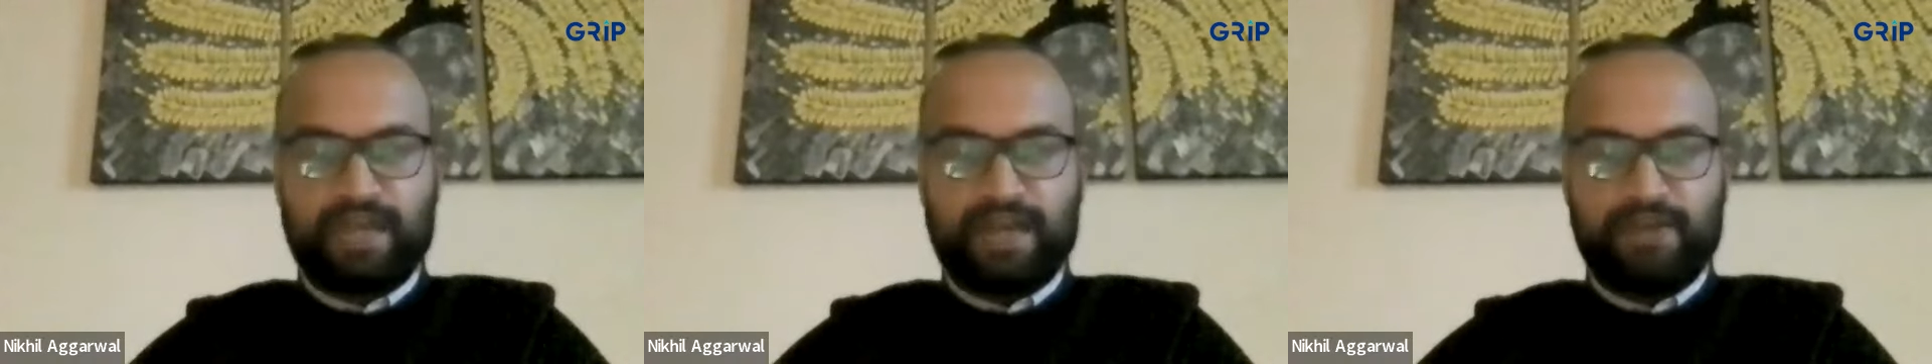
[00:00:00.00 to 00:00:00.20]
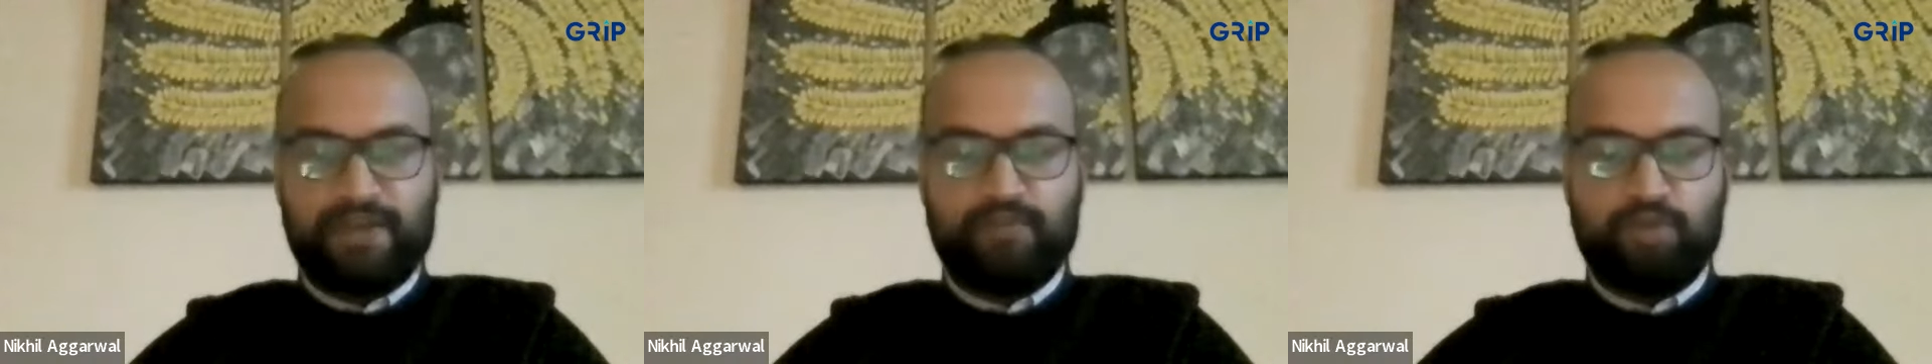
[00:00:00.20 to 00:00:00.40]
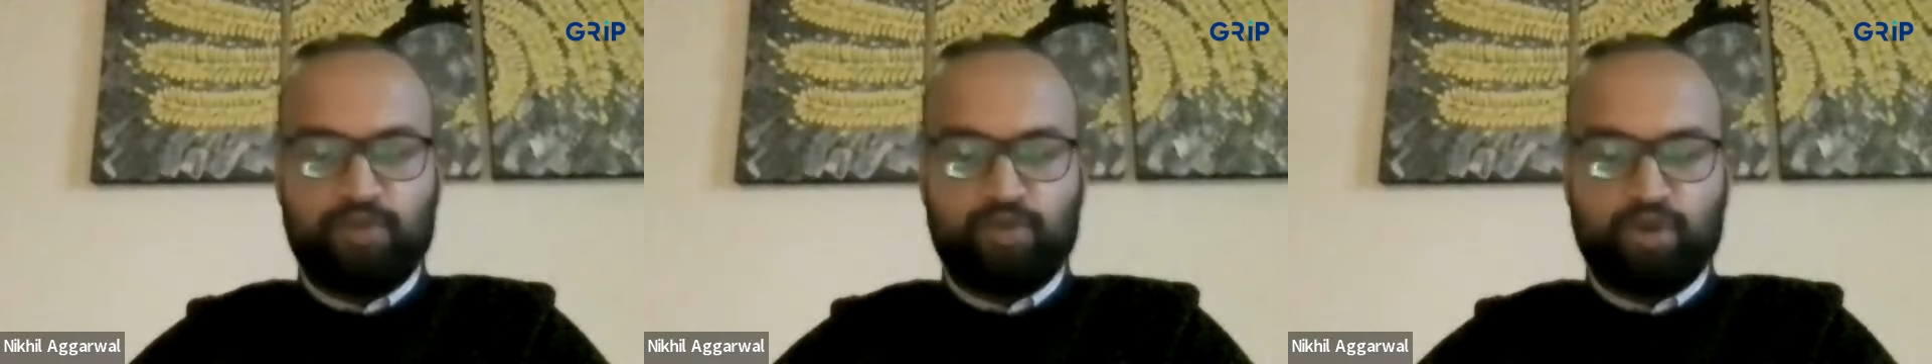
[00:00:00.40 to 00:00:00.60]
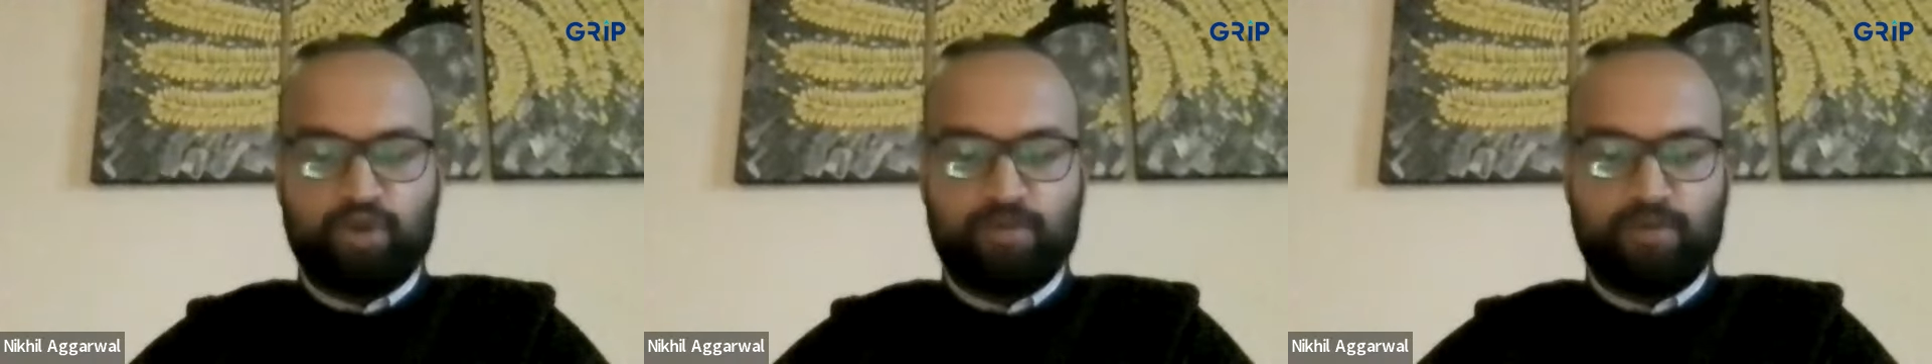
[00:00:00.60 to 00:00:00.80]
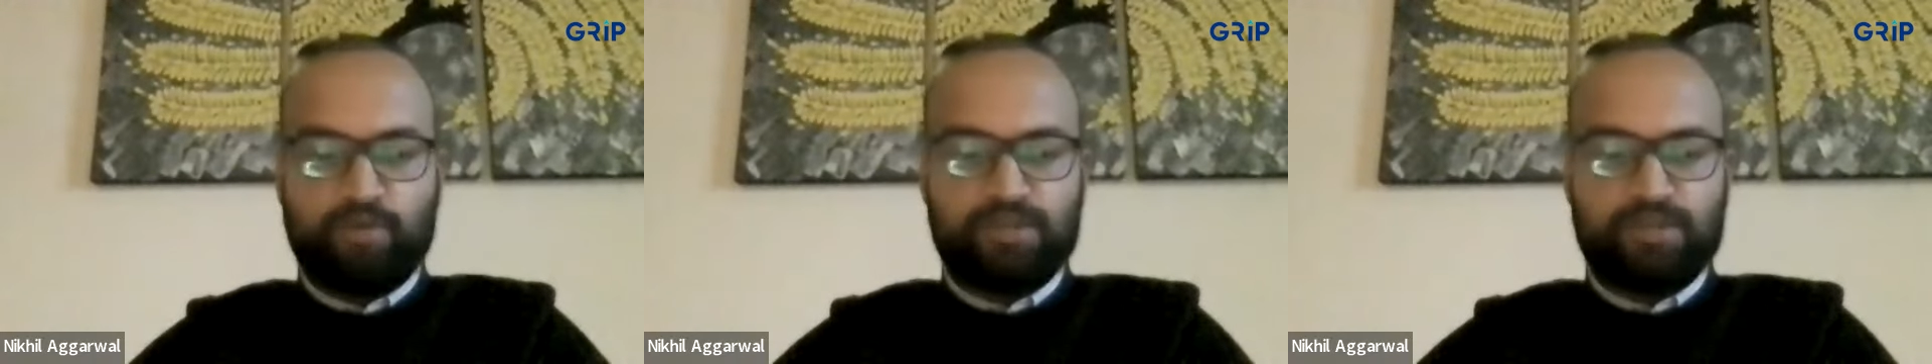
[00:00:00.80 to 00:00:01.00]
I do want to talk
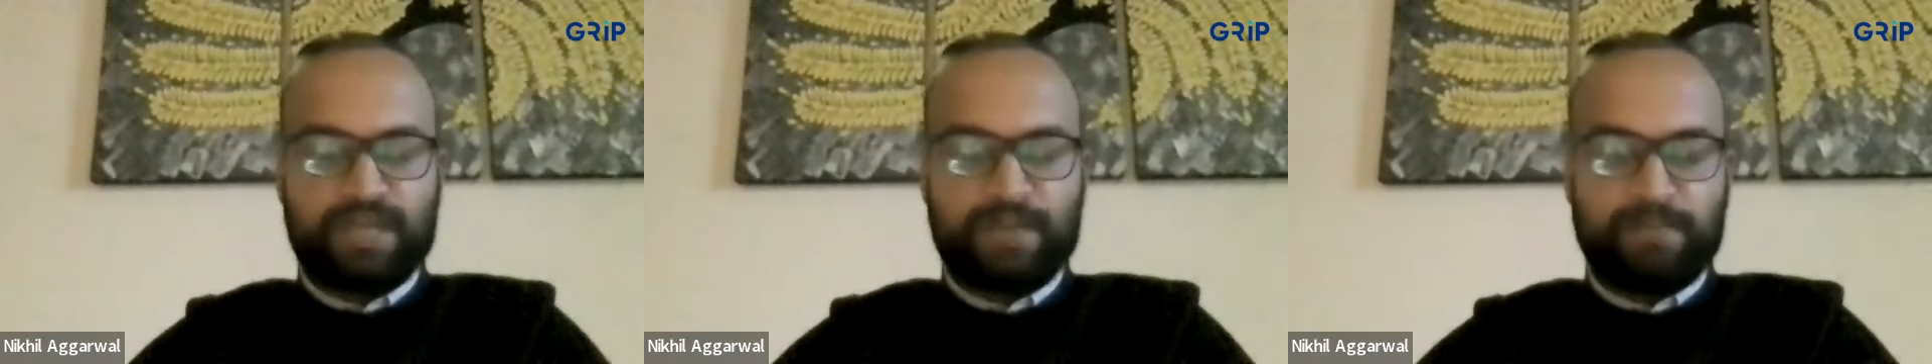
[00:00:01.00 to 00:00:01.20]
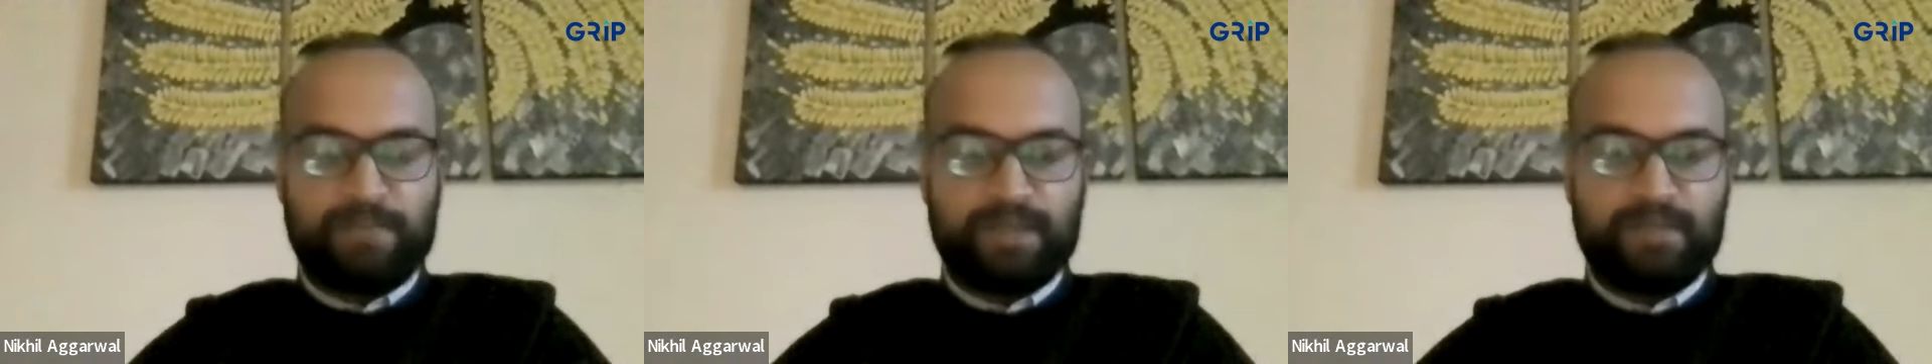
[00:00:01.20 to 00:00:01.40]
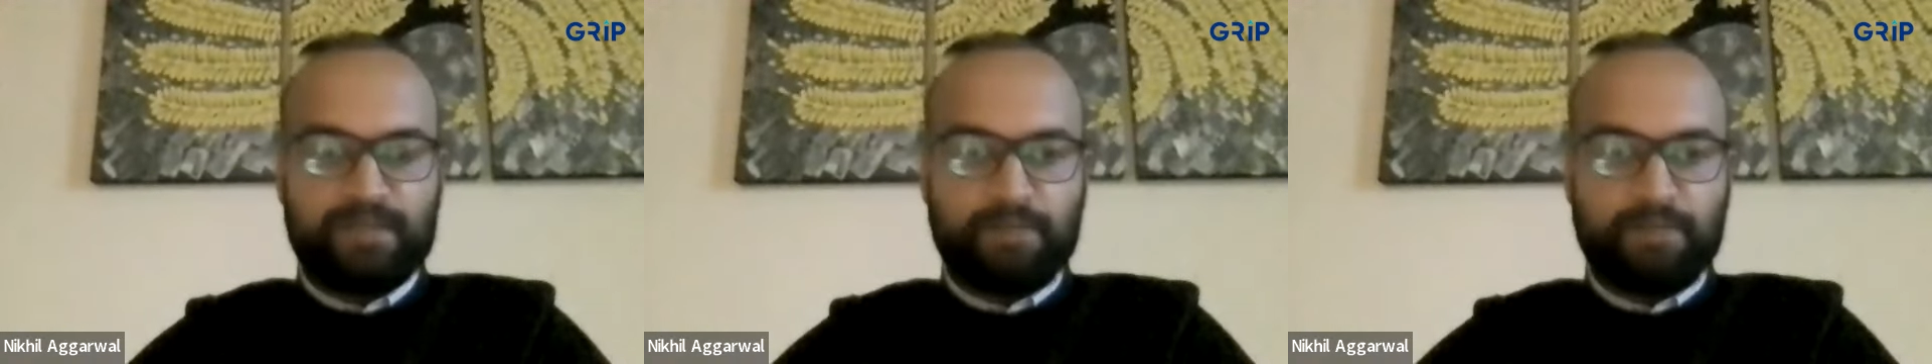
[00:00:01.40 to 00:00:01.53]
about what's happening in the